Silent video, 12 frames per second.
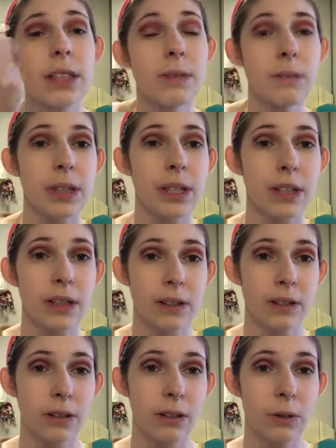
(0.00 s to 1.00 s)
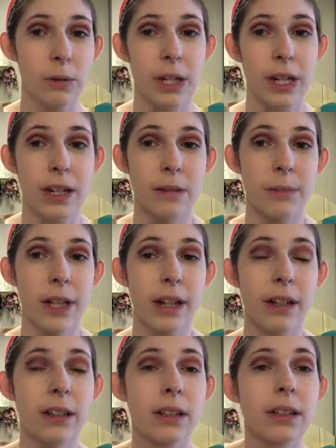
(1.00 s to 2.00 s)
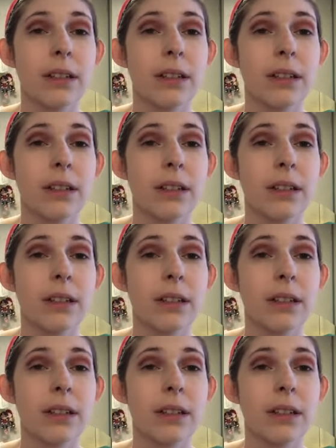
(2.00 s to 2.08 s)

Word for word: It's like an okay black.